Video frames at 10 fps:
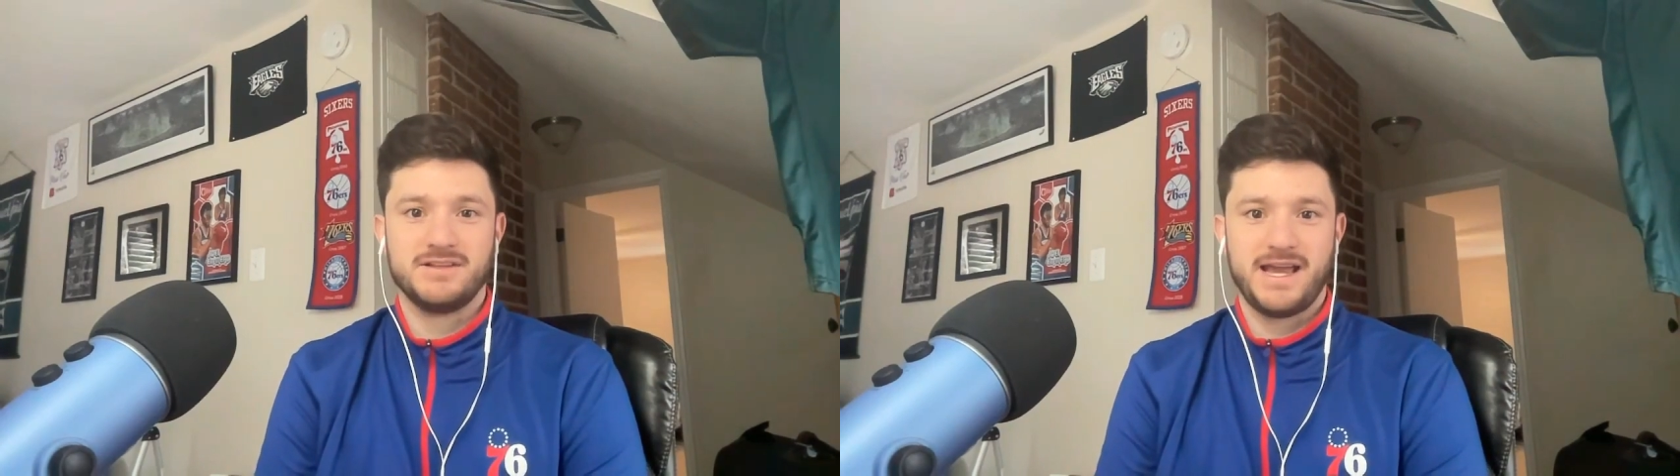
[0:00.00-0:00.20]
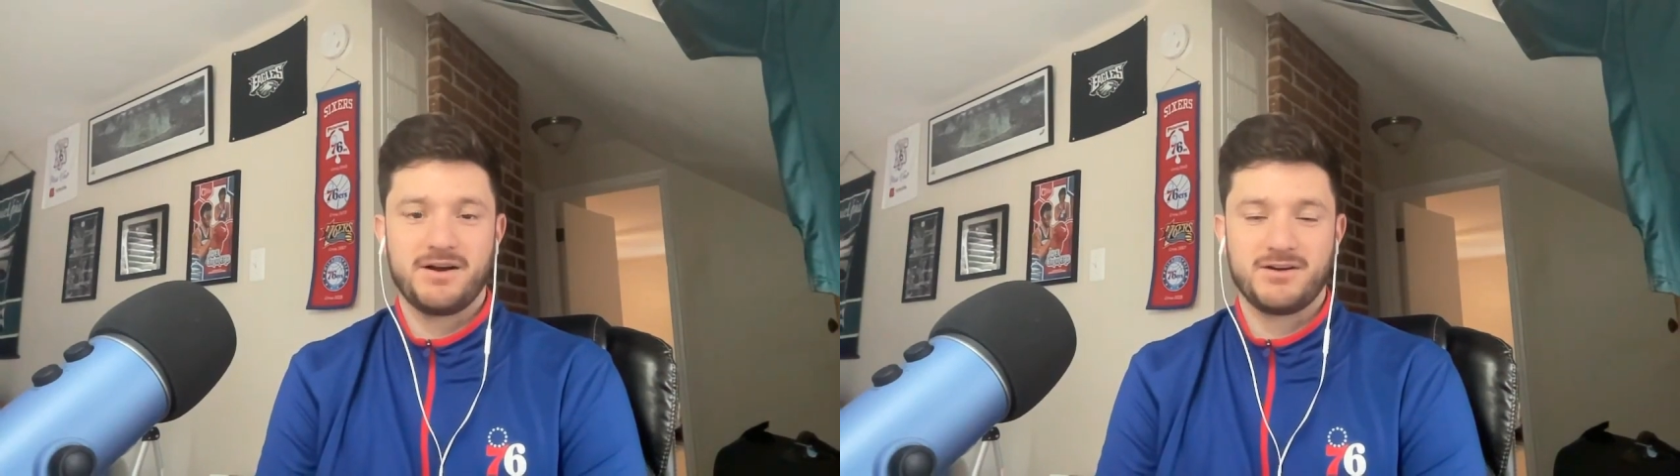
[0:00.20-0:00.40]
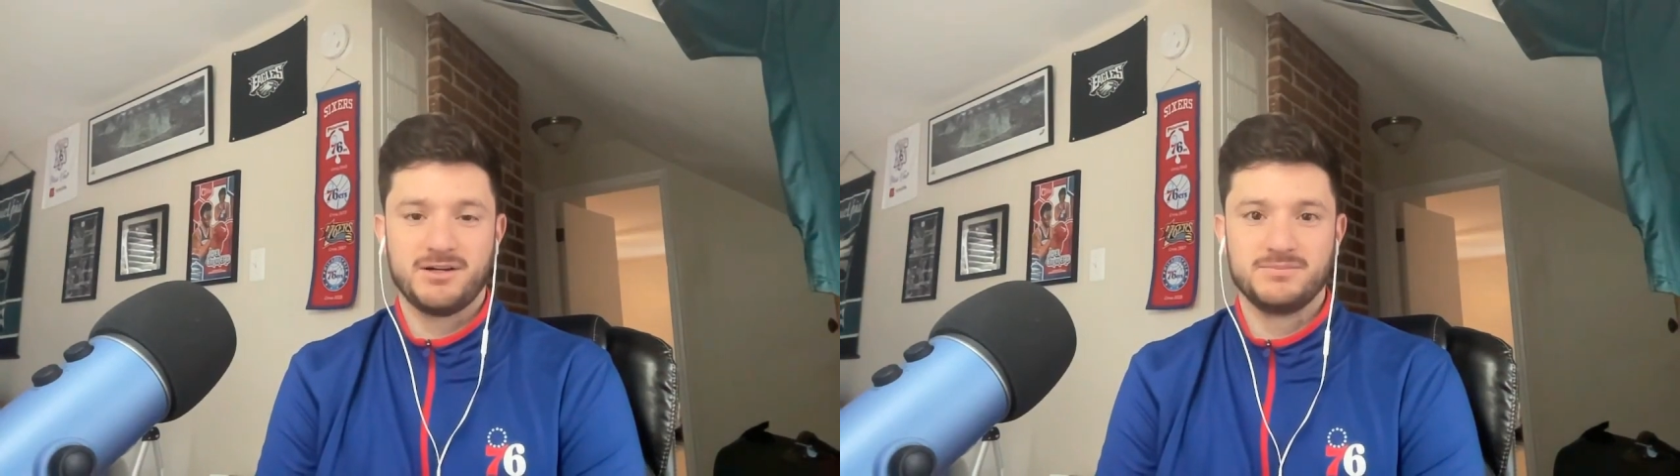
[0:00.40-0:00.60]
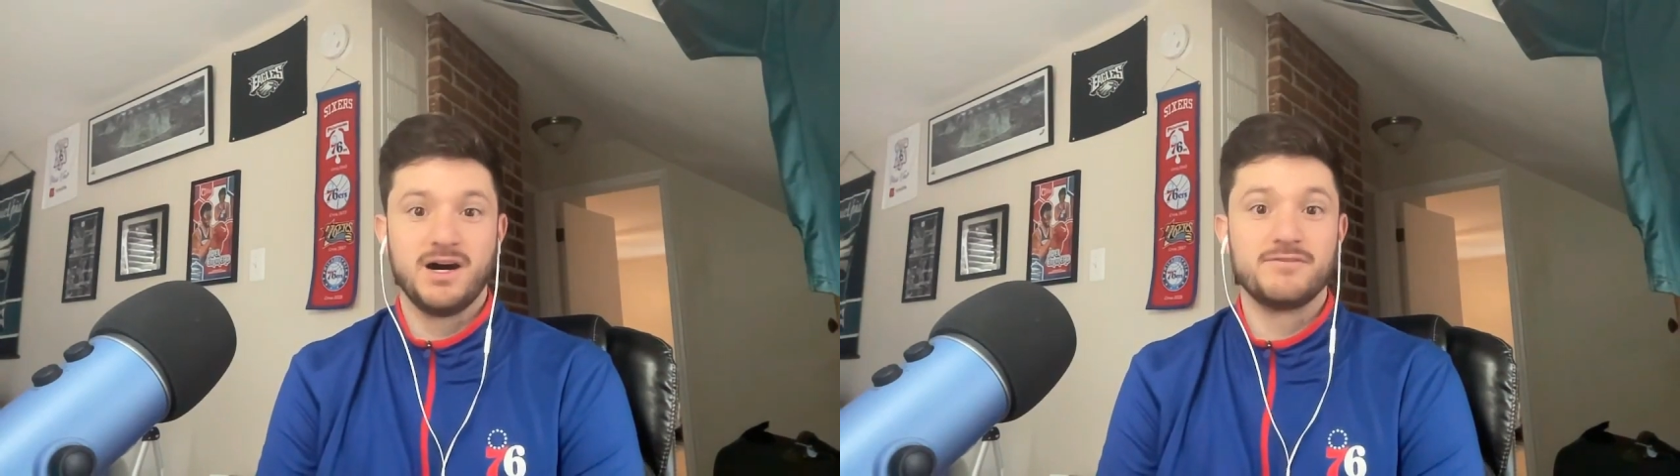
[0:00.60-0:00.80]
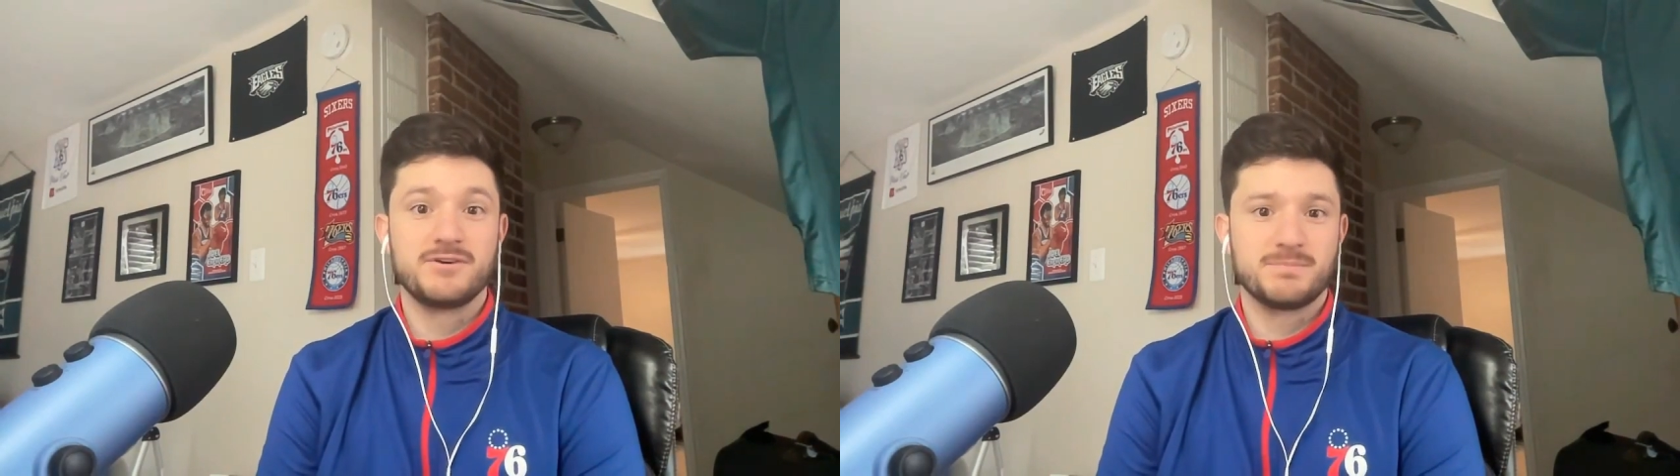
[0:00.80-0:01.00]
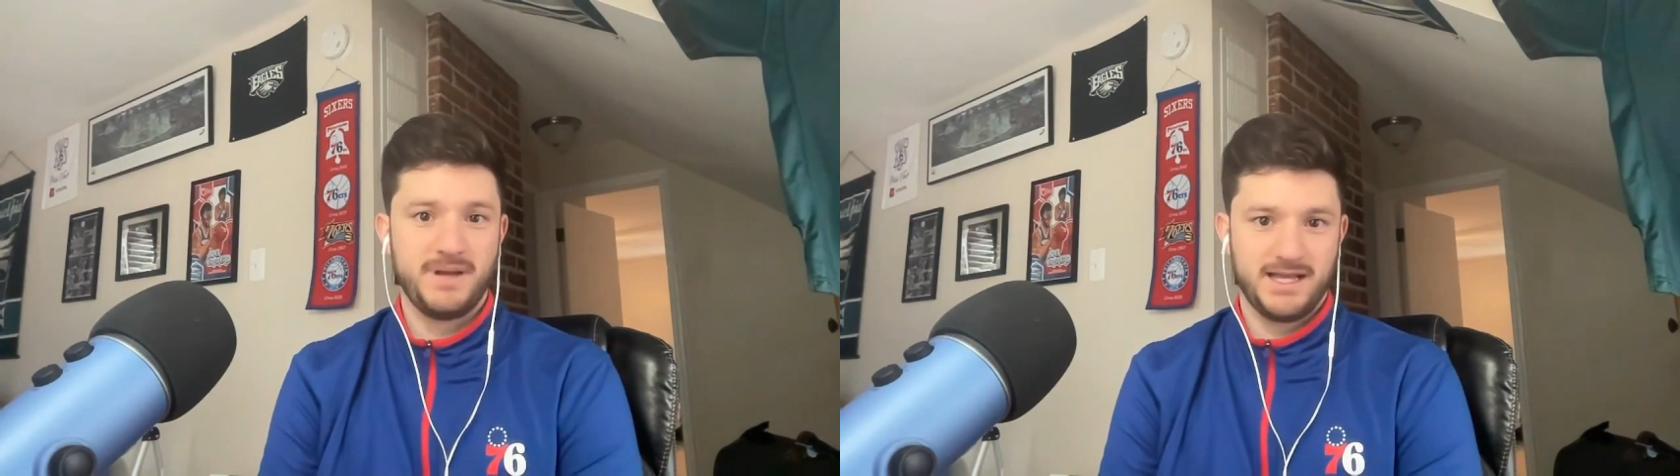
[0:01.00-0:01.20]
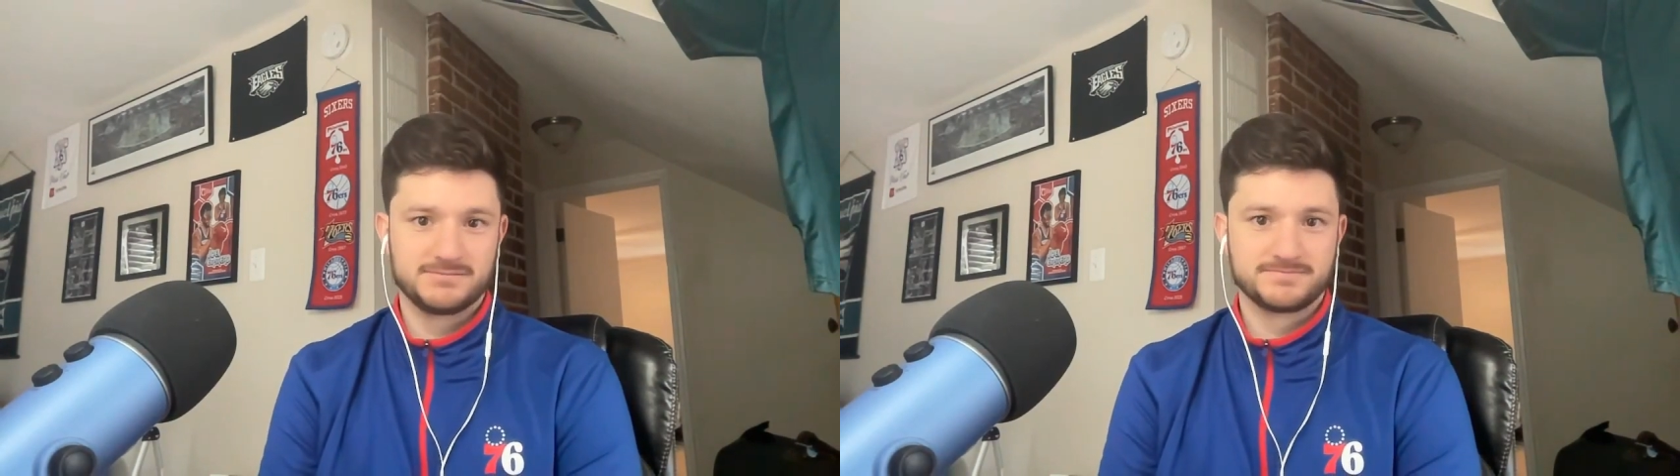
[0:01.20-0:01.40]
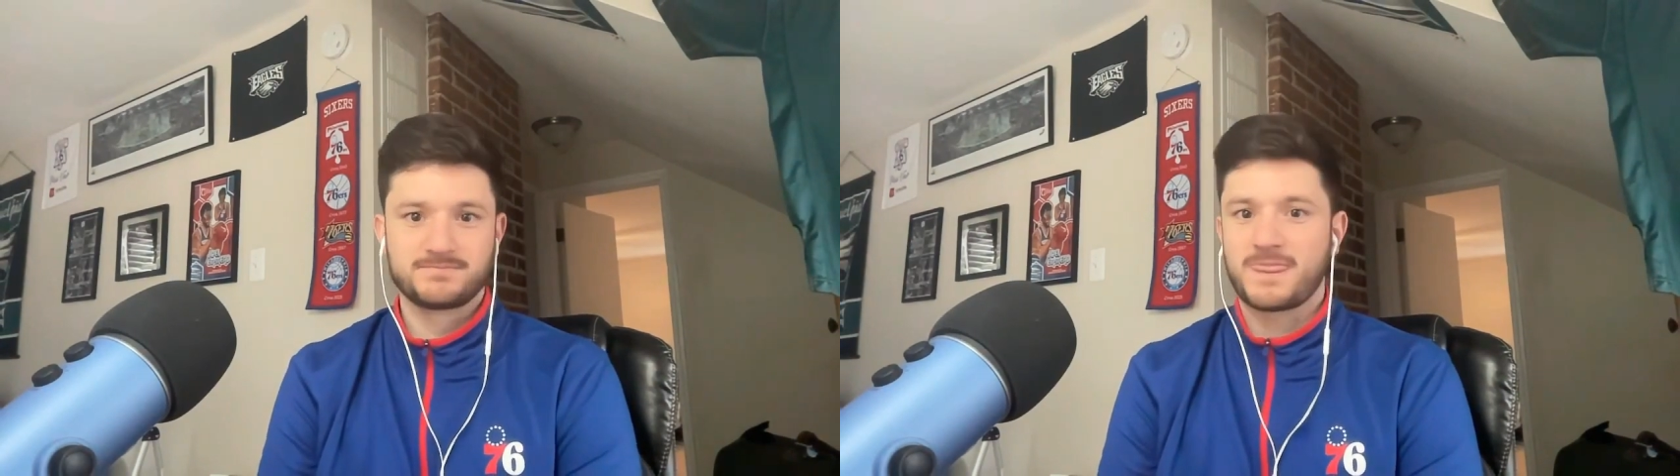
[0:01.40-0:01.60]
the outcome of your bet.